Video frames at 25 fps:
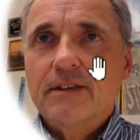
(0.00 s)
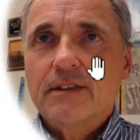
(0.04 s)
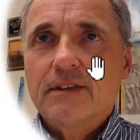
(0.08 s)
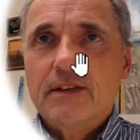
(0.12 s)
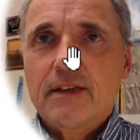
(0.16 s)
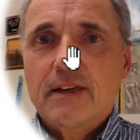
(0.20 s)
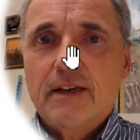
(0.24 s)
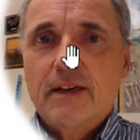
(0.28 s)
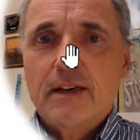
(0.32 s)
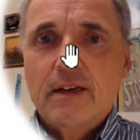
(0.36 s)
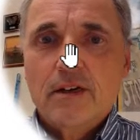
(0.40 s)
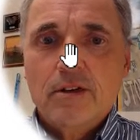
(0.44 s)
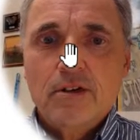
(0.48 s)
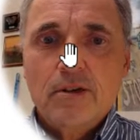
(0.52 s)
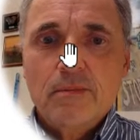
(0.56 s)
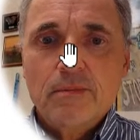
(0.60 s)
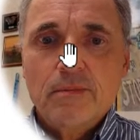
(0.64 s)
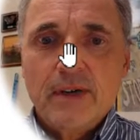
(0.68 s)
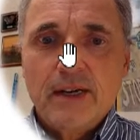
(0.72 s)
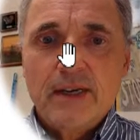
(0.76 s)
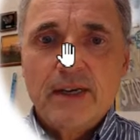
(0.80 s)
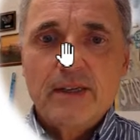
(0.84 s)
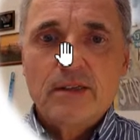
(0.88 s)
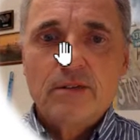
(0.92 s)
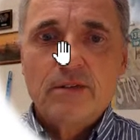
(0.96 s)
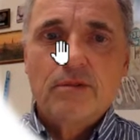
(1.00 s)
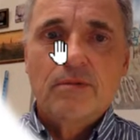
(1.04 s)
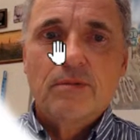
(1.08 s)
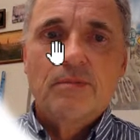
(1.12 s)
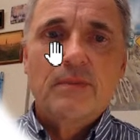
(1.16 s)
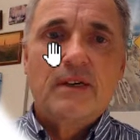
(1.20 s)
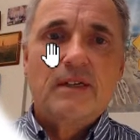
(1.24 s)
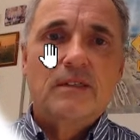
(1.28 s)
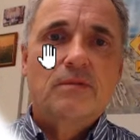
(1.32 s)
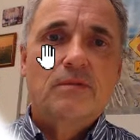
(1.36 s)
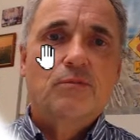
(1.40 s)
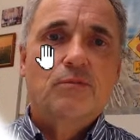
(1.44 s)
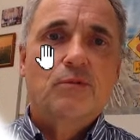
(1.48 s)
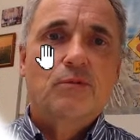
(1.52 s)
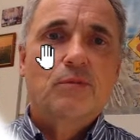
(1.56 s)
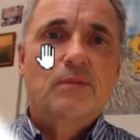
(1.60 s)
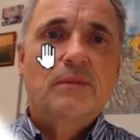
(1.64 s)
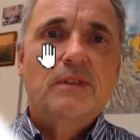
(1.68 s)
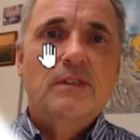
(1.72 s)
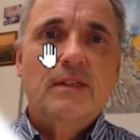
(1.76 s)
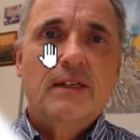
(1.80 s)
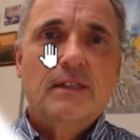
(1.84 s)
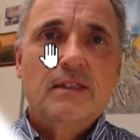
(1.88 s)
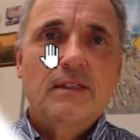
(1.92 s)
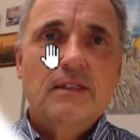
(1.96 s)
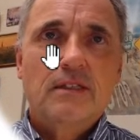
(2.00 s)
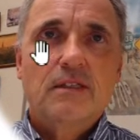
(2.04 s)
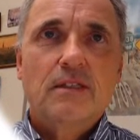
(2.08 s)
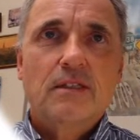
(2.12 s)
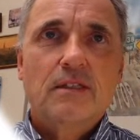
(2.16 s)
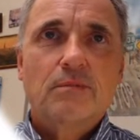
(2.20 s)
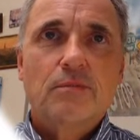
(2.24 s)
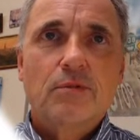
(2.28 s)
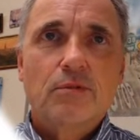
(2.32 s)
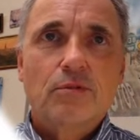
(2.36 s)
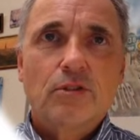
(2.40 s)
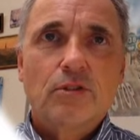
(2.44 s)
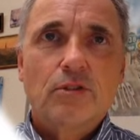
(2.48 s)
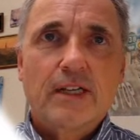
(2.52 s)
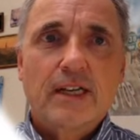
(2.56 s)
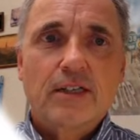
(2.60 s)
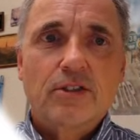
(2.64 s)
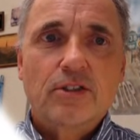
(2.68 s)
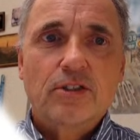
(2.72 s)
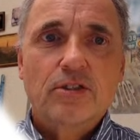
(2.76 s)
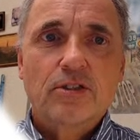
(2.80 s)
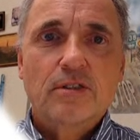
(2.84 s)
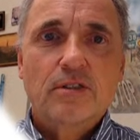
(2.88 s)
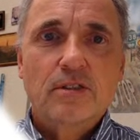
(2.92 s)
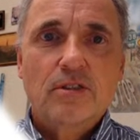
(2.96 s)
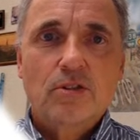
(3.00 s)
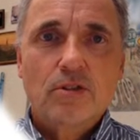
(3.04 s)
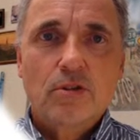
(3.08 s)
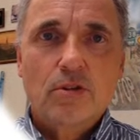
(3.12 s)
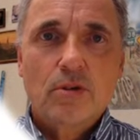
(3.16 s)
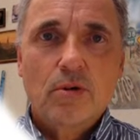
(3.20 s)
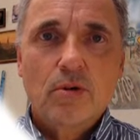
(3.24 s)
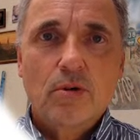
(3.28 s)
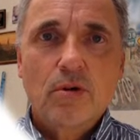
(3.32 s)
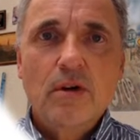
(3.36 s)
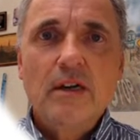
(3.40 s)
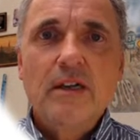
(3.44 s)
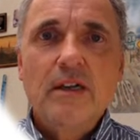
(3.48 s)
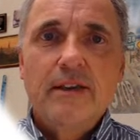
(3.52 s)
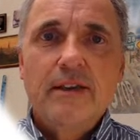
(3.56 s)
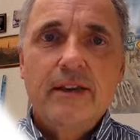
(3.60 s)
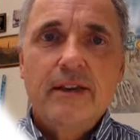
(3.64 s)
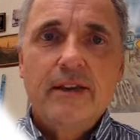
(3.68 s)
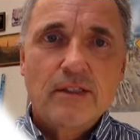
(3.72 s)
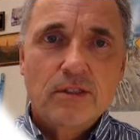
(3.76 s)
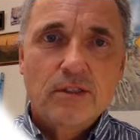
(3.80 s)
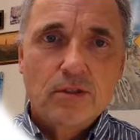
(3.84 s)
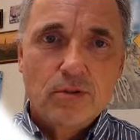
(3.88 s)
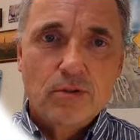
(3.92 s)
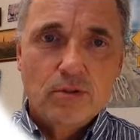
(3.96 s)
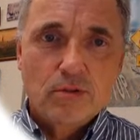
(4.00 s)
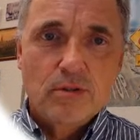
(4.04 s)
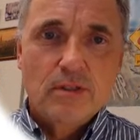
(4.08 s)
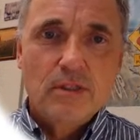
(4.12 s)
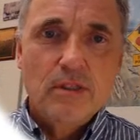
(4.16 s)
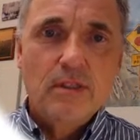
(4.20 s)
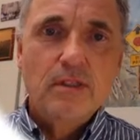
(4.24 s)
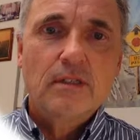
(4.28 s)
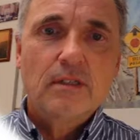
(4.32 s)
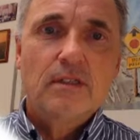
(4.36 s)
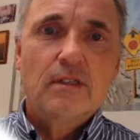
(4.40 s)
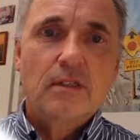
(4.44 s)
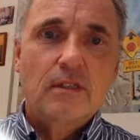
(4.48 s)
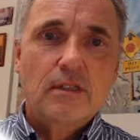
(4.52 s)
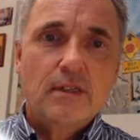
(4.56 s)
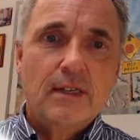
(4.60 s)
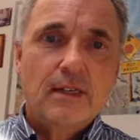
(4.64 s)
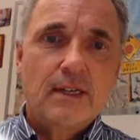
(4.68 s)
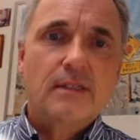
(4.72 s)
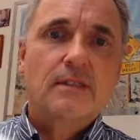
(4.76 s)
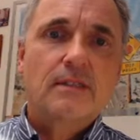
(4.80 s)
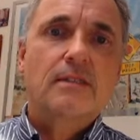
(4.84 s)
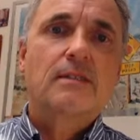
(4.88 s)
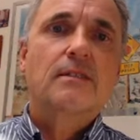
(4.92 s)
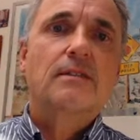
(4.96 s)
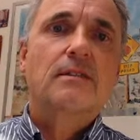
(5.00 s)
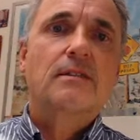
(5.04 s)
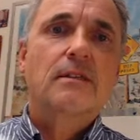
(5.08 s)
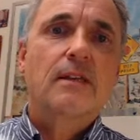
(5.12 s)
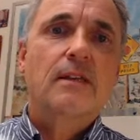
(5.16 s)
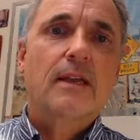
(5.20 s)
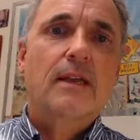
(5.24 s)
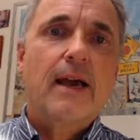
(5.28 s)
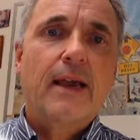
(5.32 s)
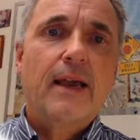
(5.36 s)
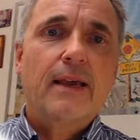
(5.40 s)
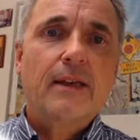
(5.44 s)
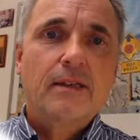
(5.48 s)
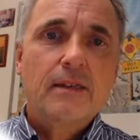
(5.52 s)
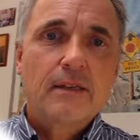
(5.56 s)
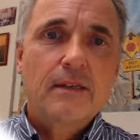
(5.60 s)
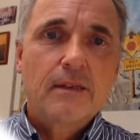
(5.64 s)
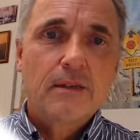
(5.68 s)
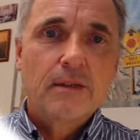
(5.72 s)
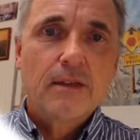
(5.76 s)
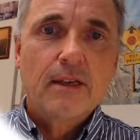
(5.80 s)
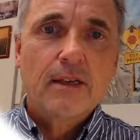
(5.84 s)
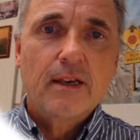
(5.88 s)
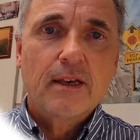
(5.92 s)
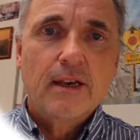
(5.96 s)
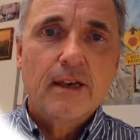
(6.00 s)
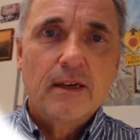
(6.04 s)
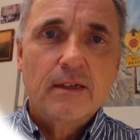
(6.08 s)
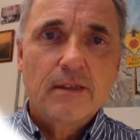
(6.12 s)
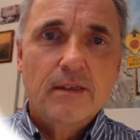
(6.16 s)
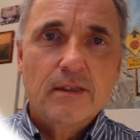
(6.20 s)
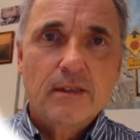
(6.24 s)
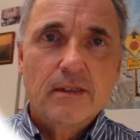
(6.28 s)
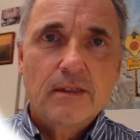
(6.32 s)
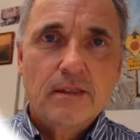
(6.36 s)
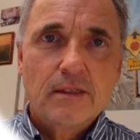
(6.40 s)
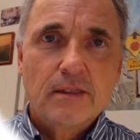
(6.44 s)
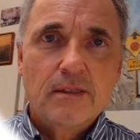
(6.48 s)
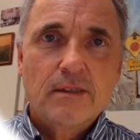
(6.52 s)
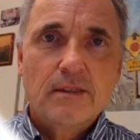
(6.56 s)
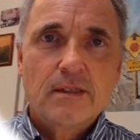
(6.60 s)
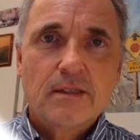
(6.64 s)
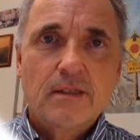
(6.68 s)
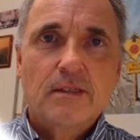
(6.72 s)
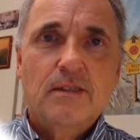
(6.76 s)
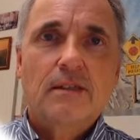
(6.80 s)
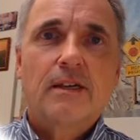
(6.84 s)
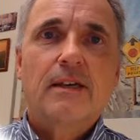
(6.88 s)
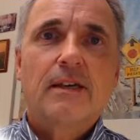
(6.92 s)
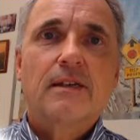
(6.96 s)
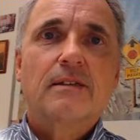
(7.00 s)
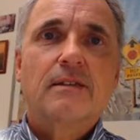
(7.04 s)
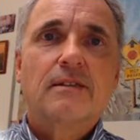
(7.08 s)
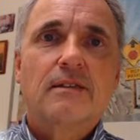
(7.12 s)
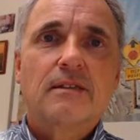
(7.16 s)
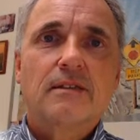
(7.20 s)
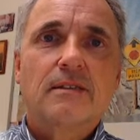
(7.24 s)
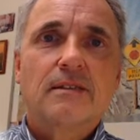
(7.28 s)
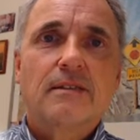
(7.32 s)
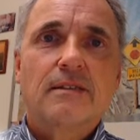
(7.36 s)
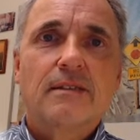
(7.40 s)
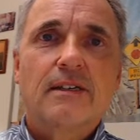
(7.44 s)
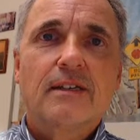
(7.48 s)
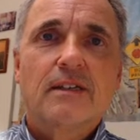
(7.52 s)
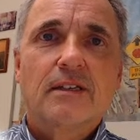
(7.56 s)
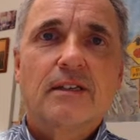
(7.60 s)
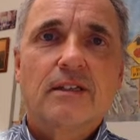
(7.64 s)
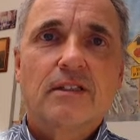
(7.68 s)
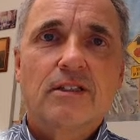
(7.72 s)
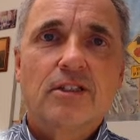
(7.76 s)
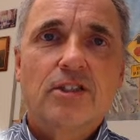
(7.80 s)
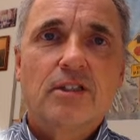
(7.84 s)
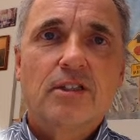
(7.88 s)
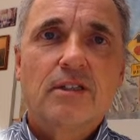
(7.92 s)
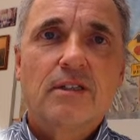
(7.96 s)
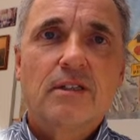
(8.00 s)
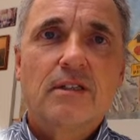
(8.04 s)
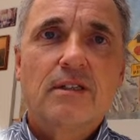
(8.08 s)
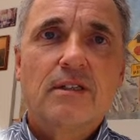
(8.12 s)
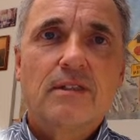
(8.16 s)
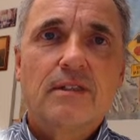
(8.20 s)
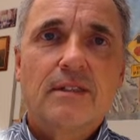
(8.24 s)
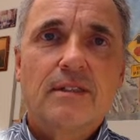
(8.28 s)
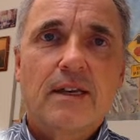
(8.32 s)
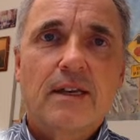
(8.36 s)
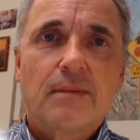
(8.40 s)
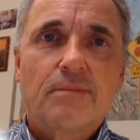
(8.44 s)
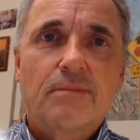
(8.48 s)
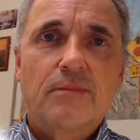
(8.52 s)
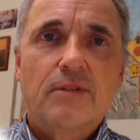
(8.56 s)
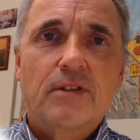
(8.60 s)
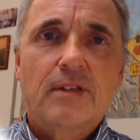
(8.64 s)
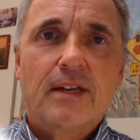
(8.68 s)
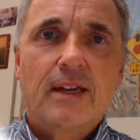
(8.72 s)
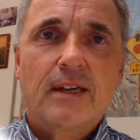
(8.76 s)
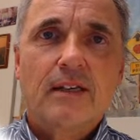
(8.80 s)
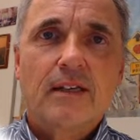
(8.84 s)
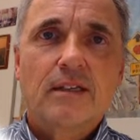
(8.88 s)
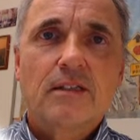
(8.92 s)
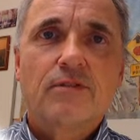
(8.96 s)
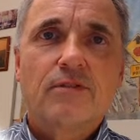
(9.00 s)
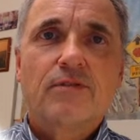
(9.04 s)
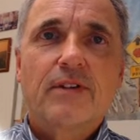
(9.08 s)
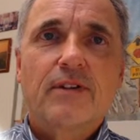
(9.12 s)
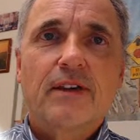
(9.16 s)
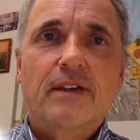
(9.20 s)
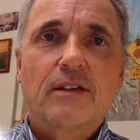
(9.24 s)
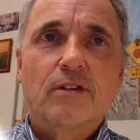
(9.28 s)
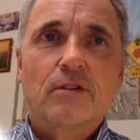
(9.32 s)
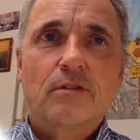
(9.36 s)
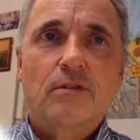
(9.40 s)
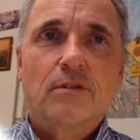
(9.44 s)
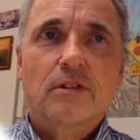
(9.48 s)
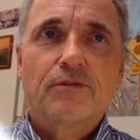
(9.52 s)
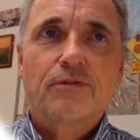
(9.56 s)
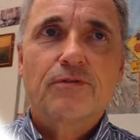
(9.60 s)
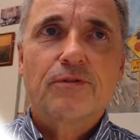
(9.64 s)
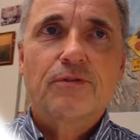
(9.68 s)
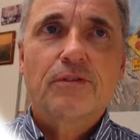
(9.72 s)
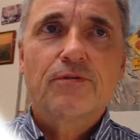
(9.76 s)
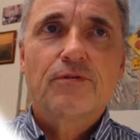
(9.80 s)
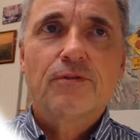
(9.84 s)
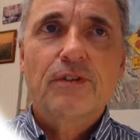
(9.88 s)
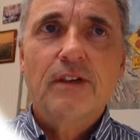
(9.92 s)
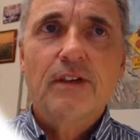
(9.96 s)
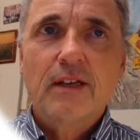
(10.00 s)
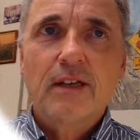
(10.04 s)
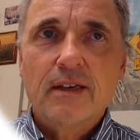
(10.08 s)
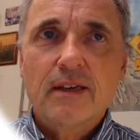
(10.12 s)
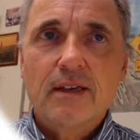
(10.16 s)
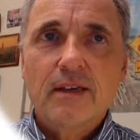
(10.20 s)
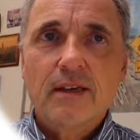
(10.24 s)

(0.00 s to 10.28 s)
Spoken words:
and they are combined to a maximum intensity projection. So as you've seen in the next slide, there is a digital subtractive angiography